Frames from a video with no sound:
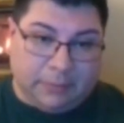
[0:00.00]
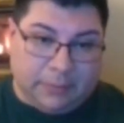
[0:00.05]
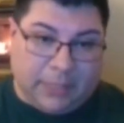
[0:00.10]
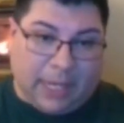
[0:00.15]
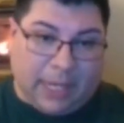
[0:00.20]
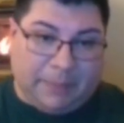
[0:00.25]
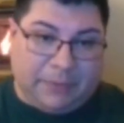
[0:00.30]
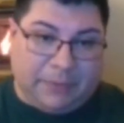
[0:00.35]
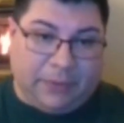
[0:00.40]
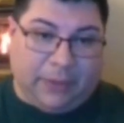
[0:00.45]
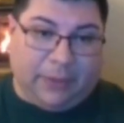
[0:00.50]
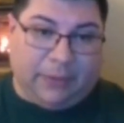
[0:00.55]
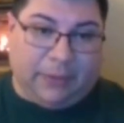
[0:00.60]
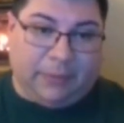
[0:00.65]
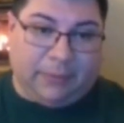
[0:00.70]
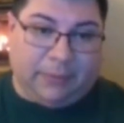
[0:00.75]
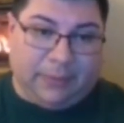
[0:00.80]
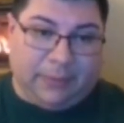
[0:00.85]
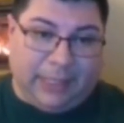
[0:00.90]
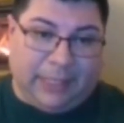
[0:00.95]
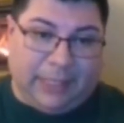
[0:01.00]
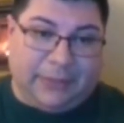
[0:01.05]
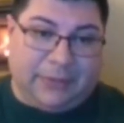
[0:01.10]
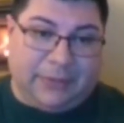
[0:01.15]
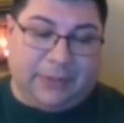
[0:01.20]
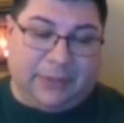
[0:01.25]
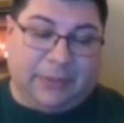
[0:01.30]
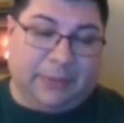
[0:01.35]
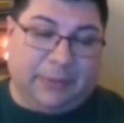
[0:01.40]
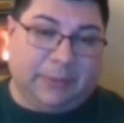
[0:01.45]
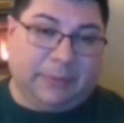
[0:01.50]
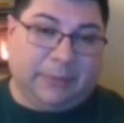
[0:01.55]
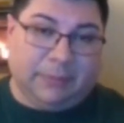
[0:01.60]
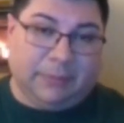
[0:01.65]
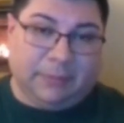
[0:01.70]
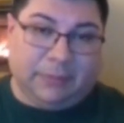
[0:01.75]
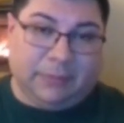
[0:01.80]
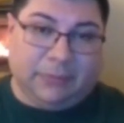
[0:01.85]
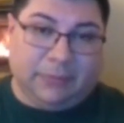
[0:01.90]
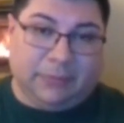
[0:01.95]
Topsoil leads to
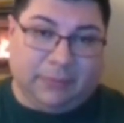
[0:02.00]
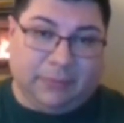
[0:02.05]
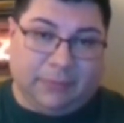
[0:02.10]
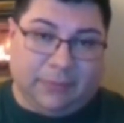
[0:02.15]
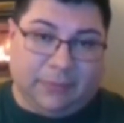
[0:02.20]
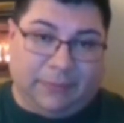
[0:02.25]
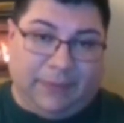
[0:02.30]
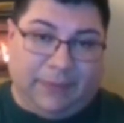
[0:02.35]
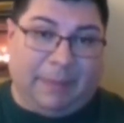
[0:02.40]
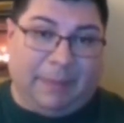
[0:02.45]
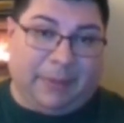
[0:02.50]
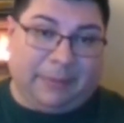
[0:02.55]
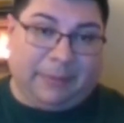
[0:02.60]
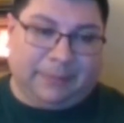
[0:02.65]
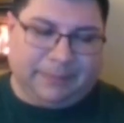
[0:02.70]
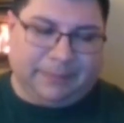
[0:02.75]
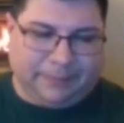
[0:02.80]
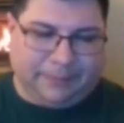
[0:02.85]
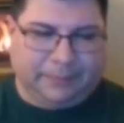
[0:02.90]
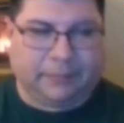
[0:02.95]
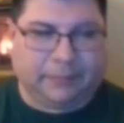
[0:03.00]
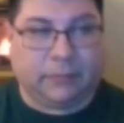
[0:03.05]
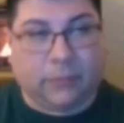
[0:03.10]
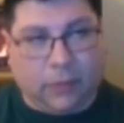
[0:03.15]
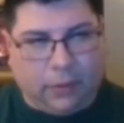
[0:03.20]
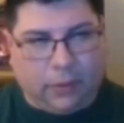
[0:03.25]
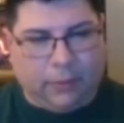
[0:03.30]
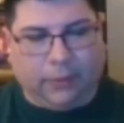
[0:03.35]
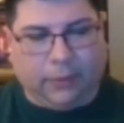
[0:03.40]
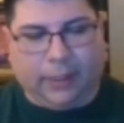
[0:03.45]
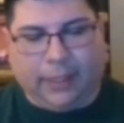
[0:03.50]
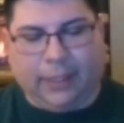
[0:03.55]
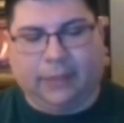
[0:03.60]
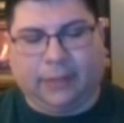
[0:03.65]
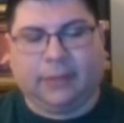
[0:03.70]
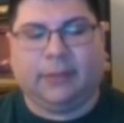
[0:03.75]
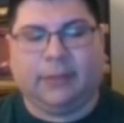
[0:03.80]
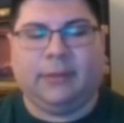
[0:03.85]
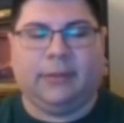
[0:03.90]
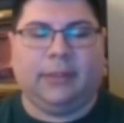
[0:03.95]
famine.
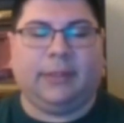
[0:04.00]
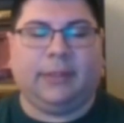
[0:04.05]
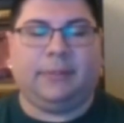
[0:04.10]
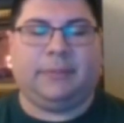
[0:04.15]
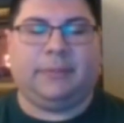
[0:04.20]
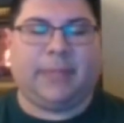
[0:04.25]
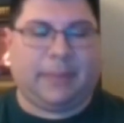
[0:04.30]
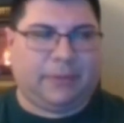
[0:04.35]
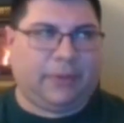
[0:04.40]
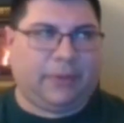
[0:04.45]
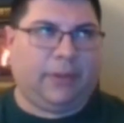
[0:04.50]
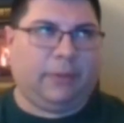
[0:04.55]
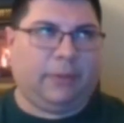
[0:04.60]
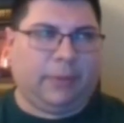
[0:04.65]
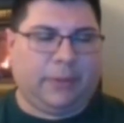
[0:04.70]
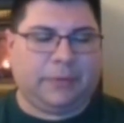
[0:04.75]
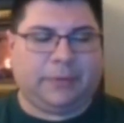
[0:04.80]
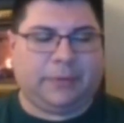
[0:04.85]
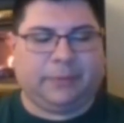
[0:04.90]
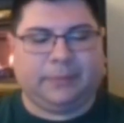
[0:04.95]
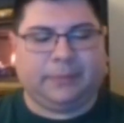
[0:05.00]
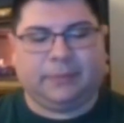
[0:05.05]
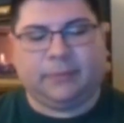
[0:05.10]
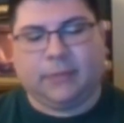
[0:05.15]
Okay? Topsoil erosion.